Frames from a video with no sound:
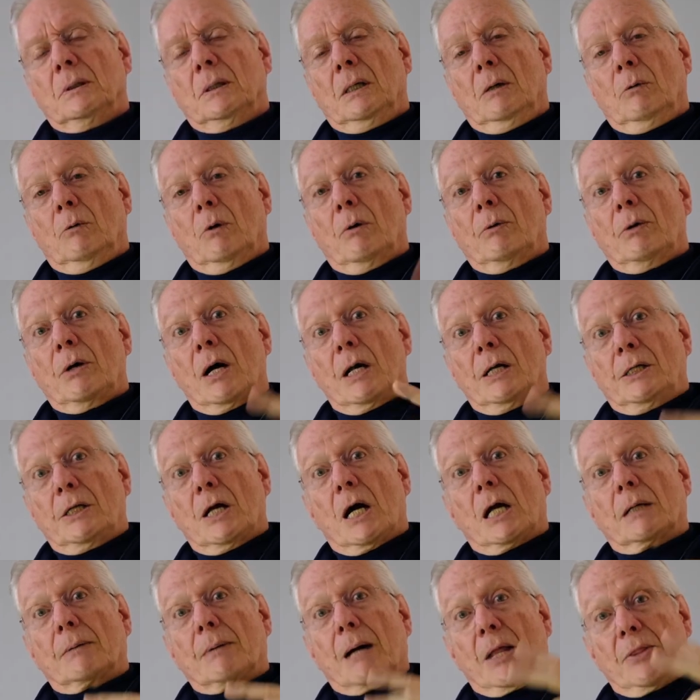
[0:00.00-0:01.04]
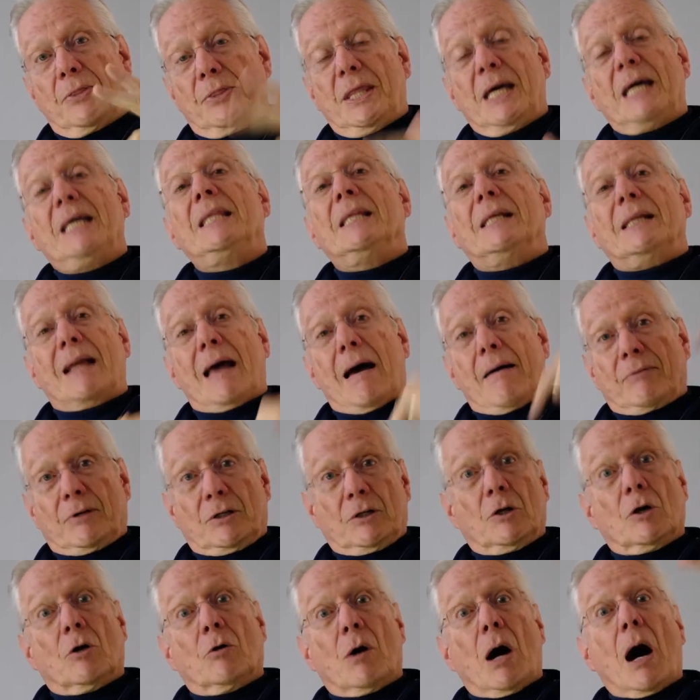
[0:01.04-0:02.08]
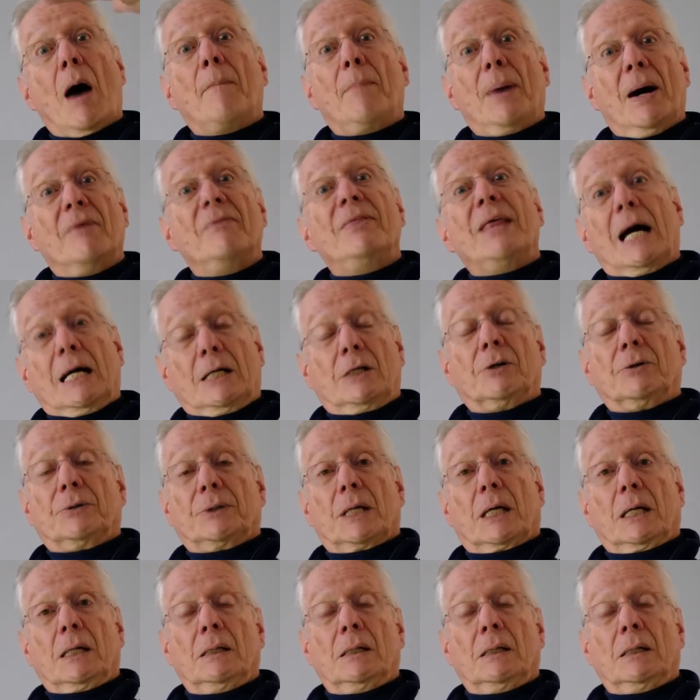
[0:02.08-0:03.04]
Well, we already talked about they then have to go above that, don't they?